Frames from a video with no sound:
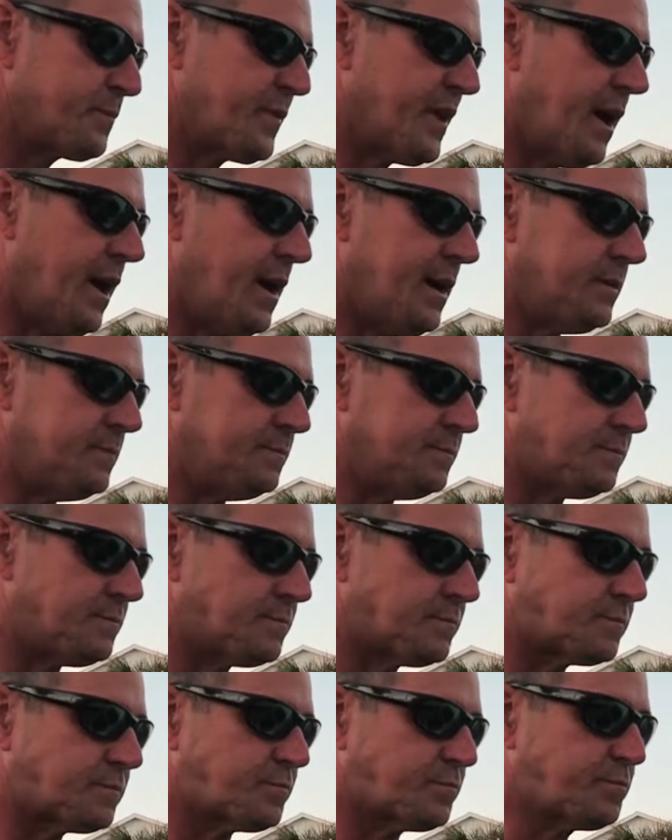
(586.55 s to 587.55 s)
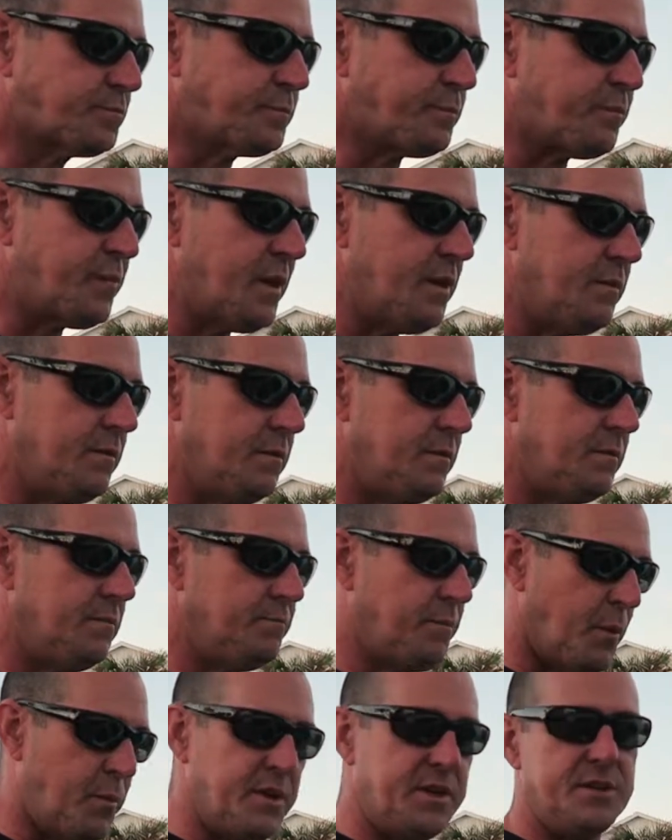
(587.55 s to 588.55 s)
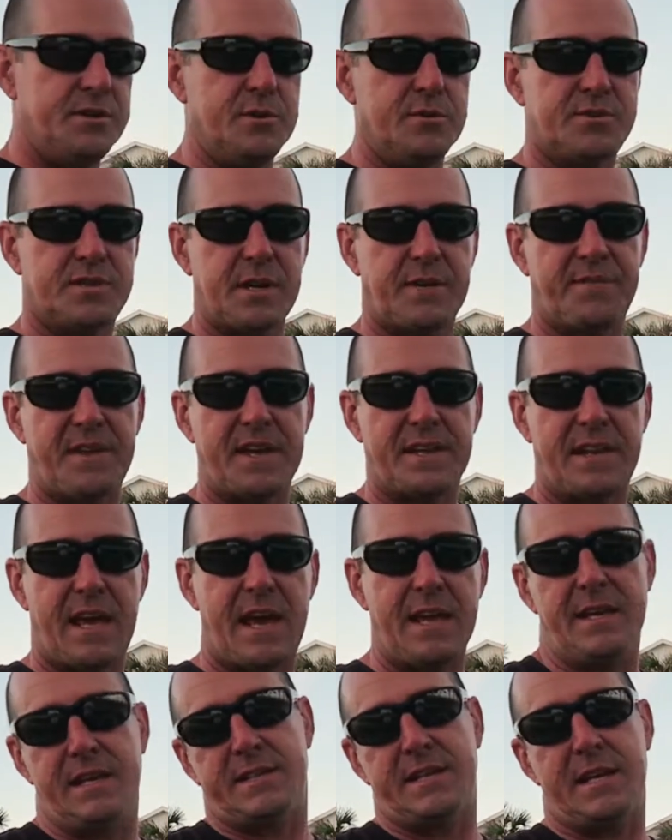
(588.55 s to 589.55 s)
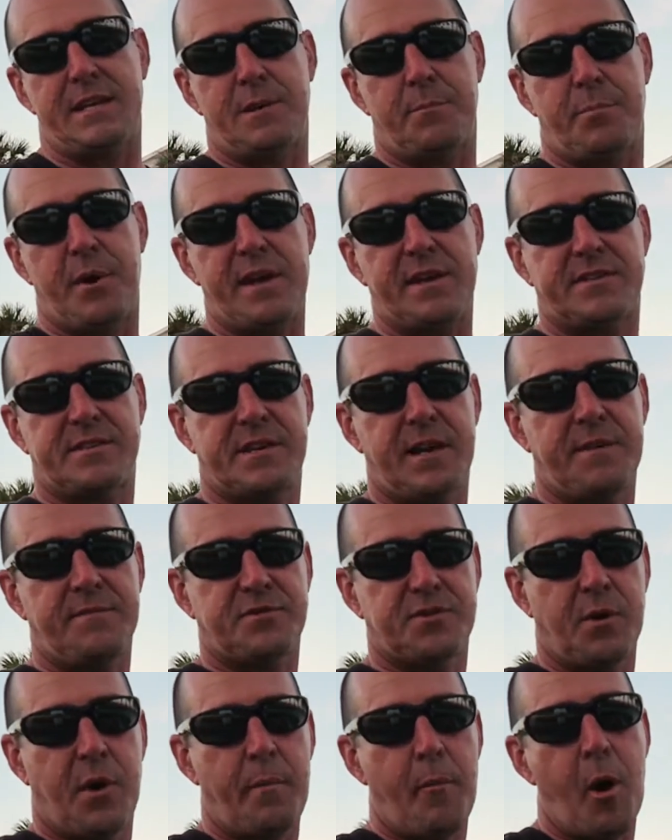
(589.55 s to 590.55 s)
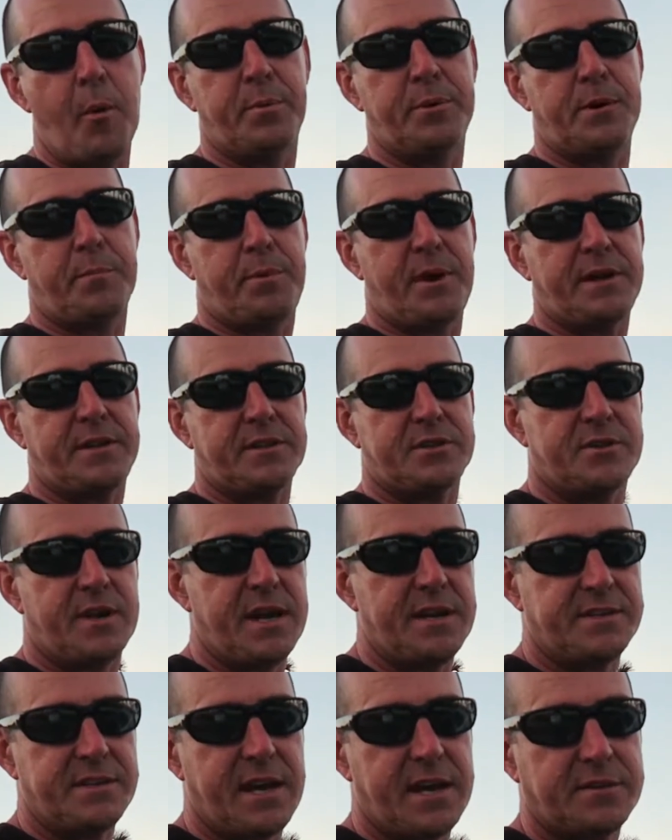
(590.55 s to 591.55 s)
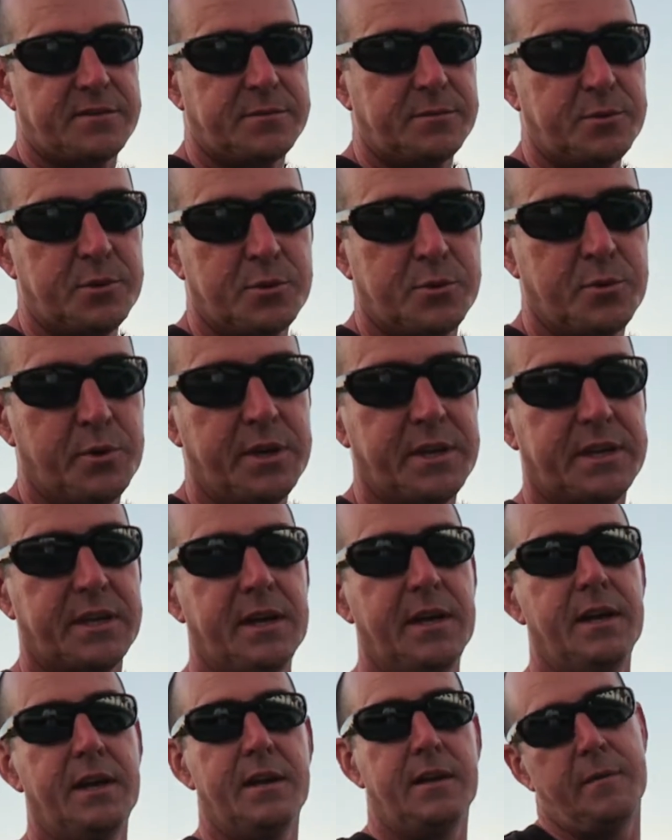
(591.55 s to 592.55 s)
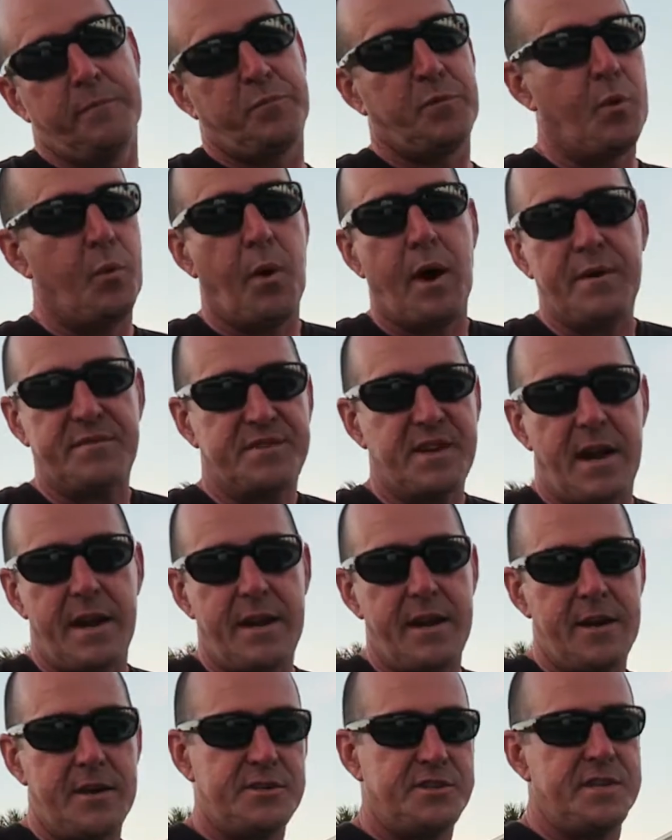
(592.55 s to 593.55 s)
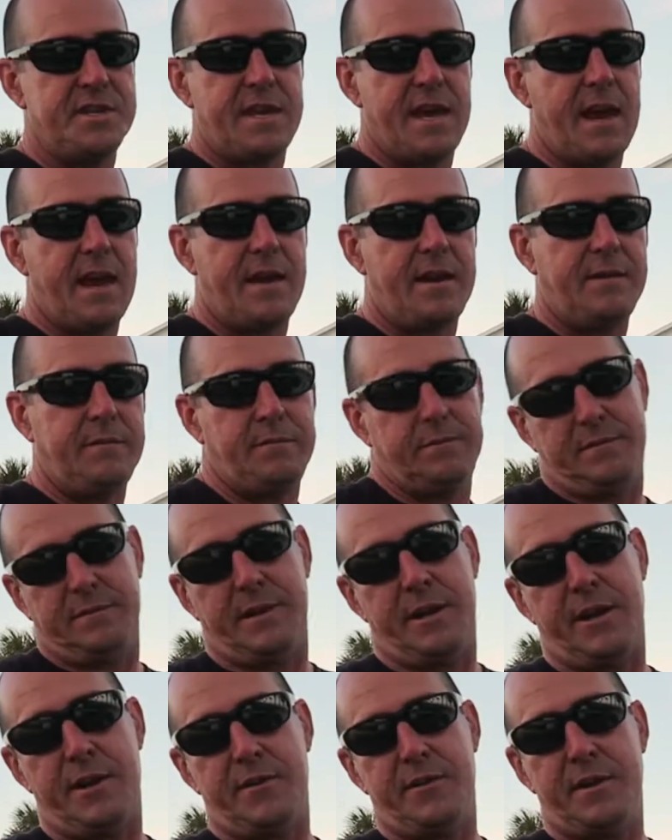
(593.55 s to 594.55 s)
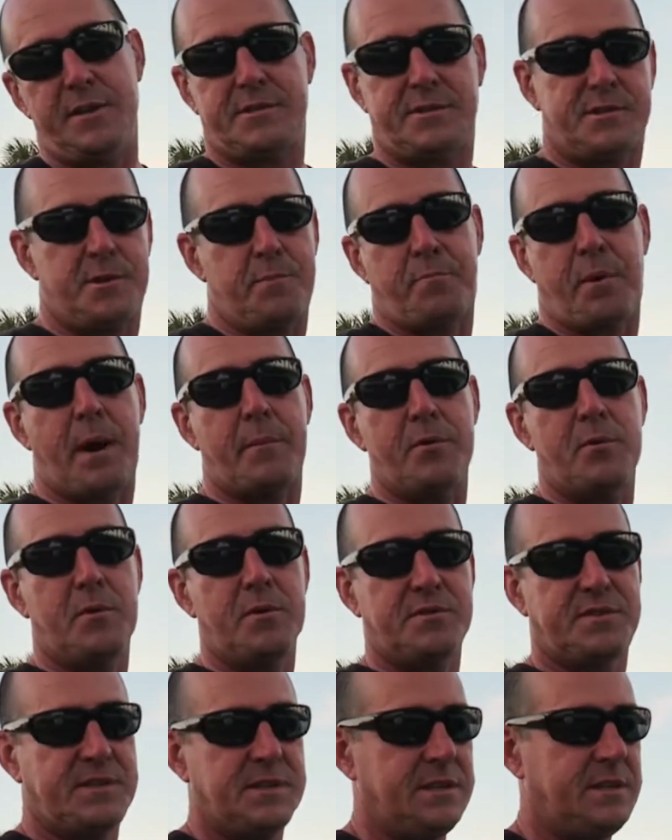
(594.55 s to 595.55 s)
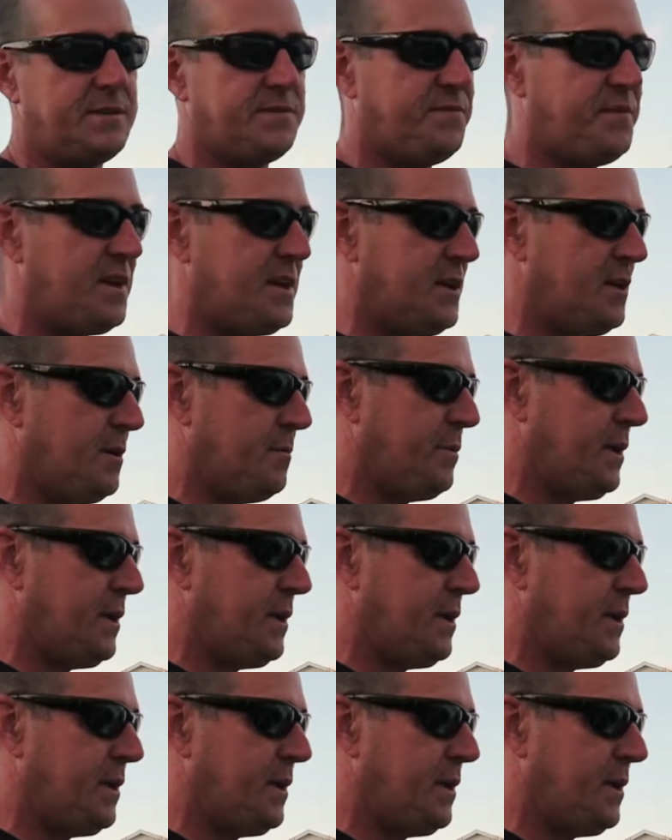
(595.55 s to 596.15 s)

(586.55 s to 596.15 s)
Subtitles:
But when you do stuff like that, you tend to break stuff. So I'm hoping to break the transaxle real quick. The wife's not here; she can't hear this. She probably won't see this video.